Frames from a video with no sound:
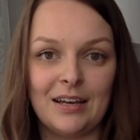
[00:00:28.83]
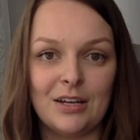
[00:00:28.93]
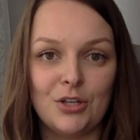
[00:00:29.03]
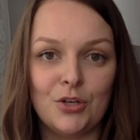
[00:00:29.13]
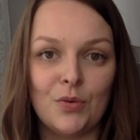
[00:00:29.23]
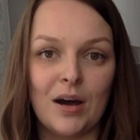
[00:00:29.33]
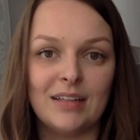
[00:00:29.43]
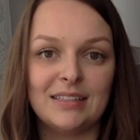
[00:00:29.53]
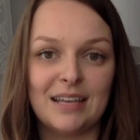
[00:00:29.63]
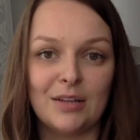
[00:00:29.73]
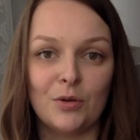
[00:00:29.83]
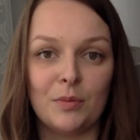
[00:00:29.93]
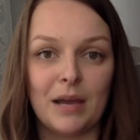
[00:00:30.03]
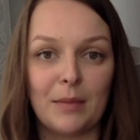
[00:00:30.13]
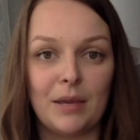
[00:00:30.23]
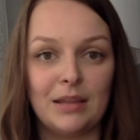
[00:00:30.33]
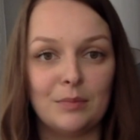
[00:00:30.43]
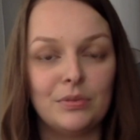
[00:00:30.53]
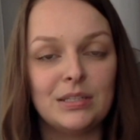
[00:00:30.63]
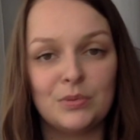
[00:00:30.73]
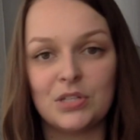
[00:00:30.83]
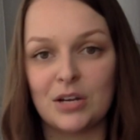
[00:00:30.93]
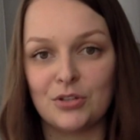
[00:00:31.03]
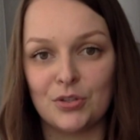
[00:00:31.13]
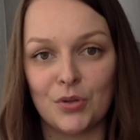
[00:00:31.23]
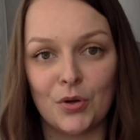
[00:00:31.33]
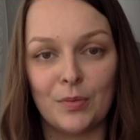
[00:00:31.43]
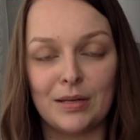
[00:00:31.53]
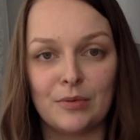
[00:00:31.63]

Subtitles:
a new onset lower back pain, then please reach out to your local